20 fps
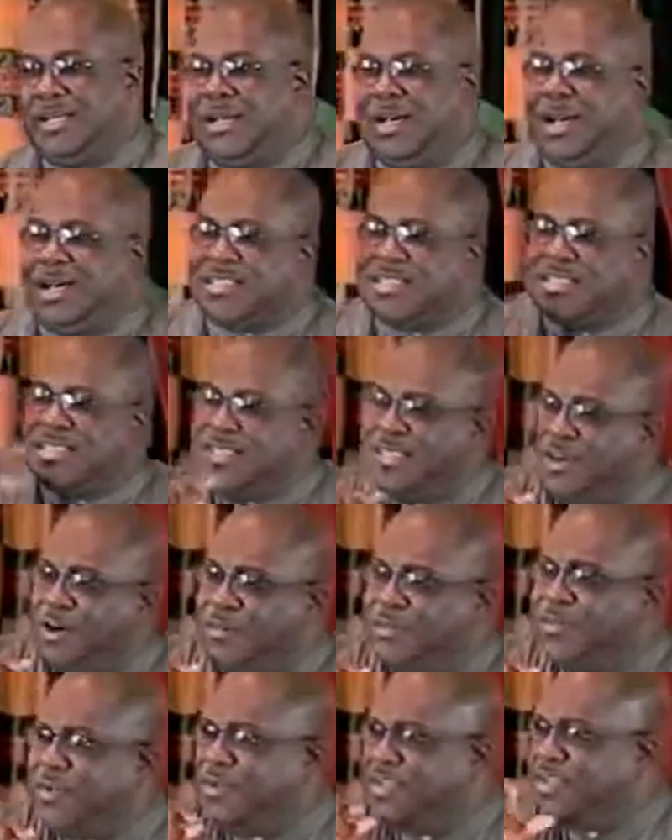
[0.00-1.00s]
A
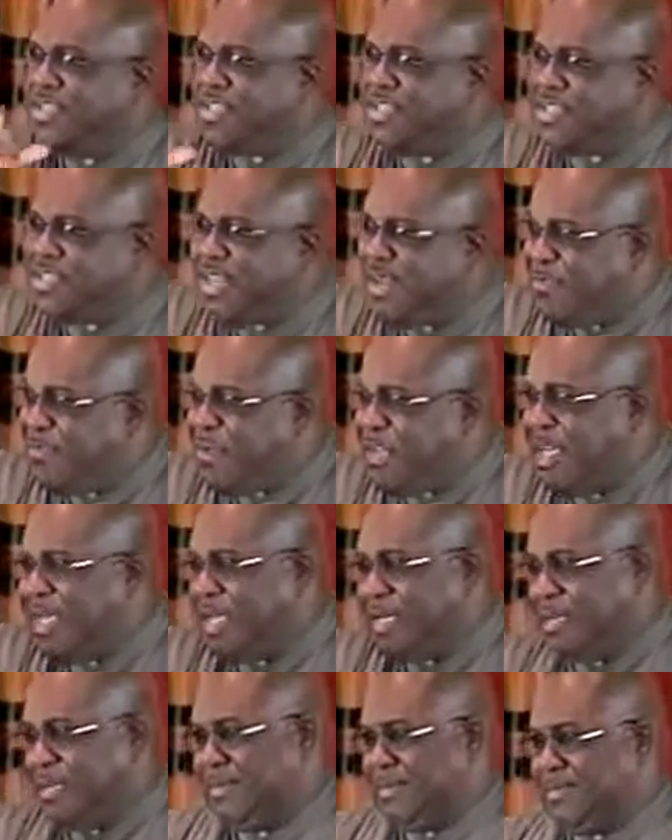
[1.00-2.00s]
silver
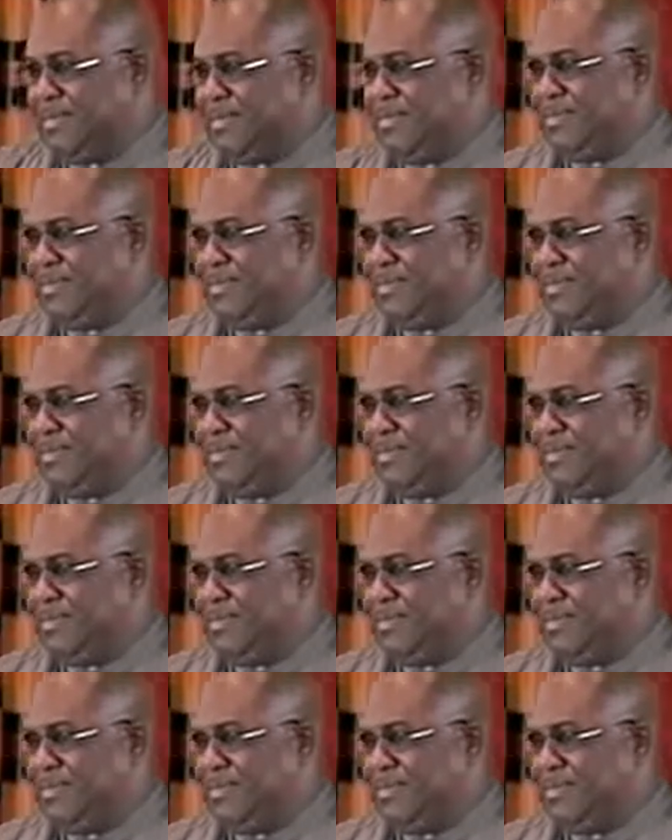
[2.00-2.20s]
certificate,